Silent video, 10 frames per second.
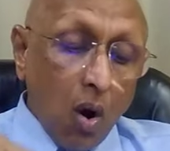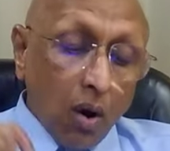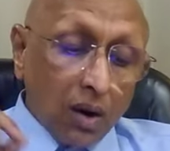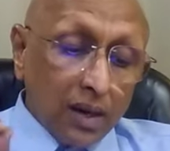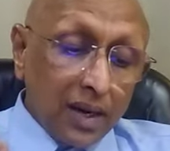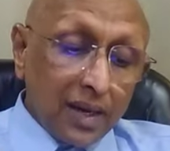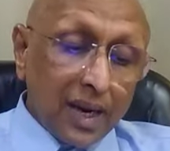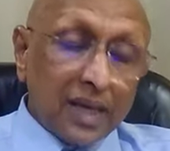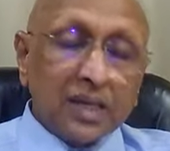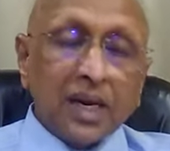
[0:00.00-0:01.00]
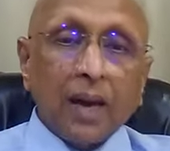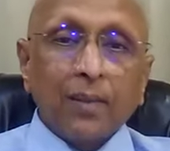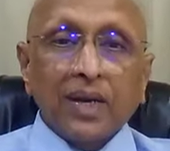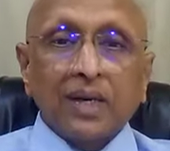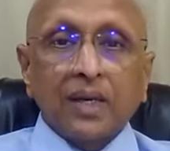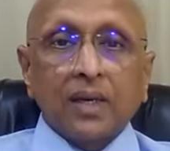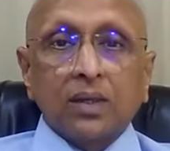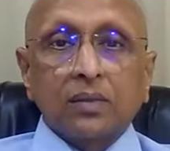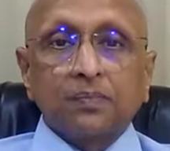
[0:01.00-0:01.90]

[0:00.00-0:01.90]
Occurring at climacteric.